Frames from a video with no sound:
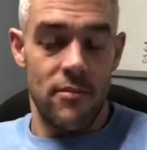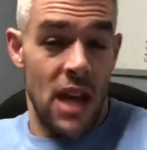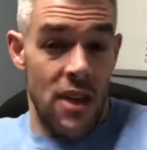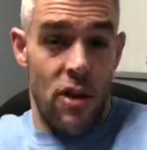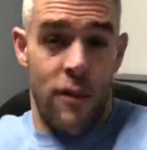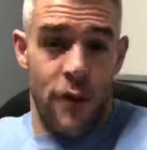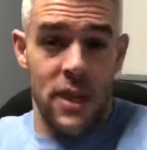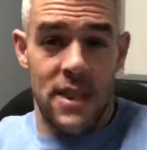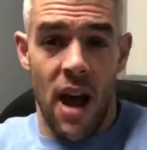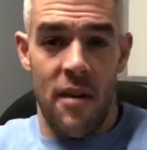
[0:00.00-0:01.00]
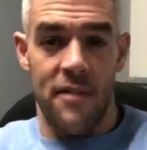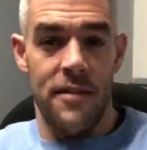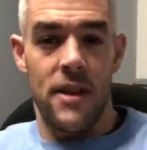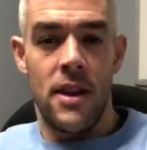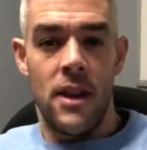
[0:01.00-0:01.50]
get their free stuff.
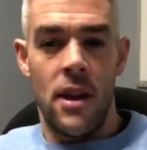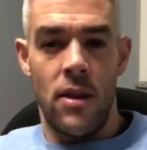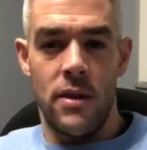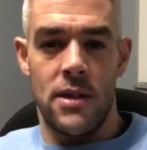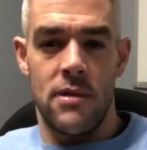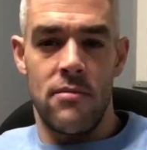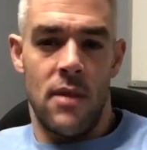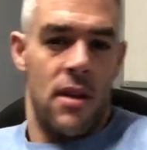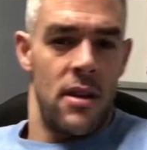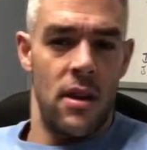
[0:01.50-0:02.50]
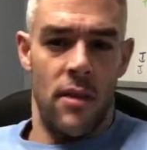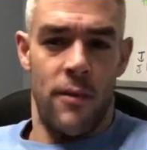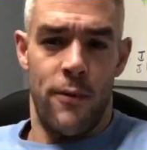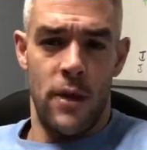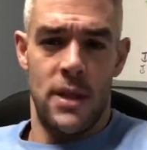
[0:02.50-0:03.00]
You know, it's, you know,
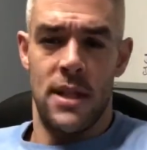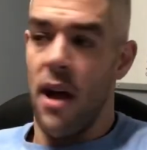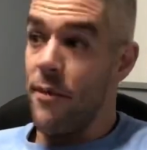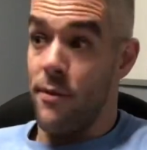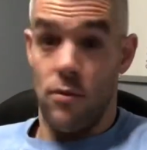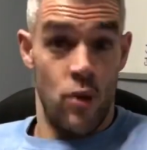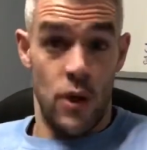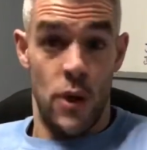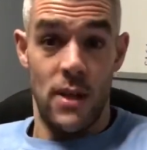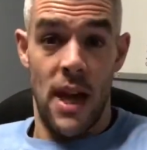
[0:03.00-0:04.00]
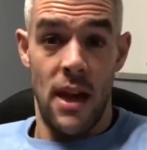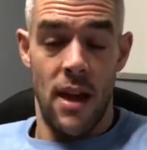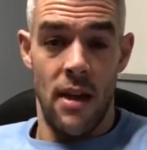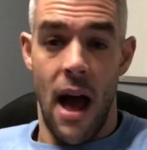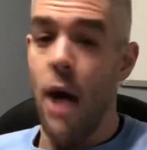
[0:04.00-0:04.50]
free stuff. Wouldn't you take
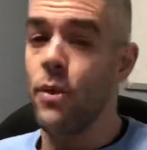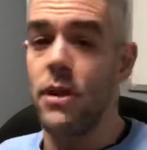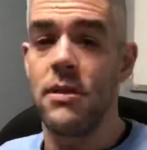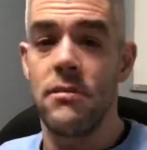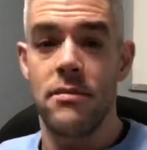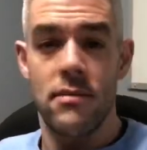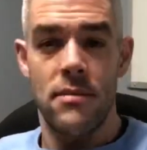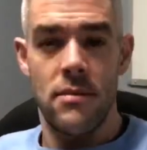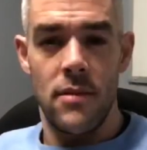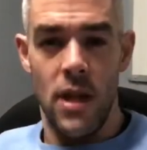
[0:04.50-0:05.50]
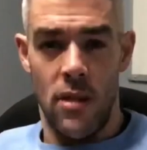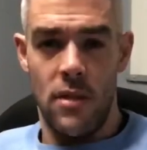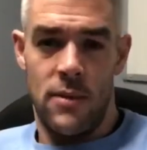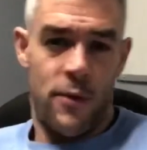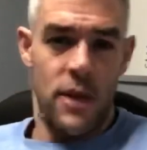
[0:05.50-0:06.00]
it? I would. You know,
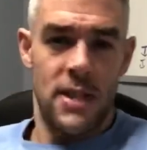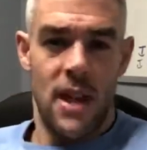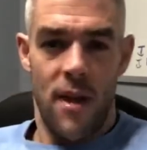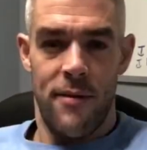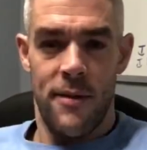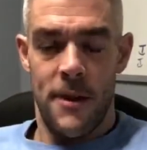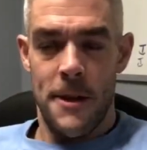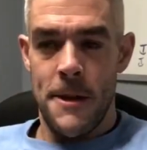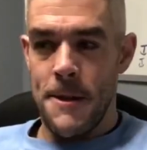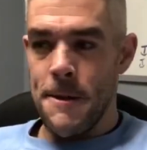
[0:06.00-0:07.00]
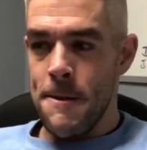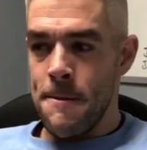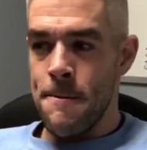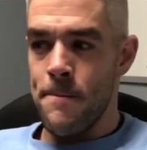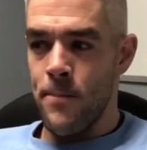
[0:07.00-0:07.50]
it's free stuff.
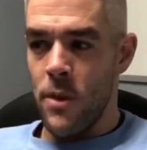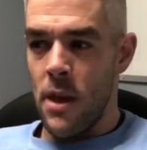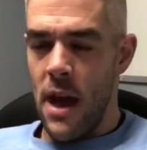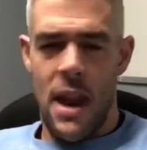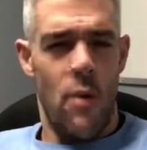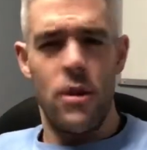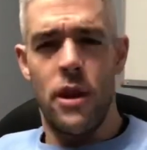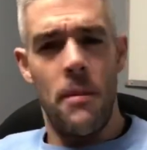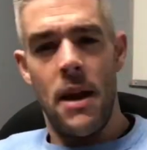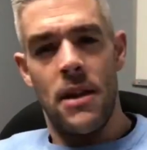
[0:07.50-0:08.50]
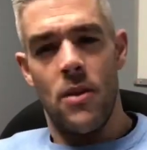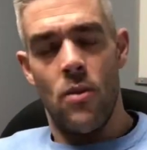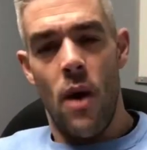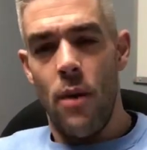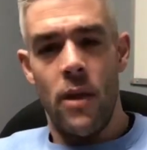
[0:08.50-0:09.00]
And I wouldn't commit.
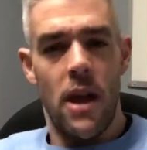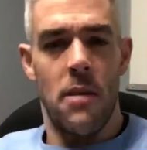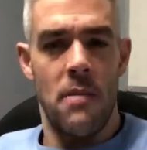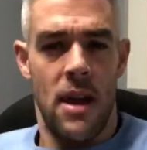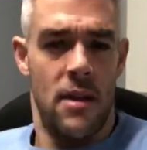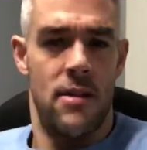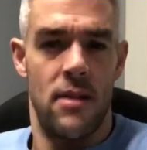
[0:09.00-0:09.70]
Why would I commit?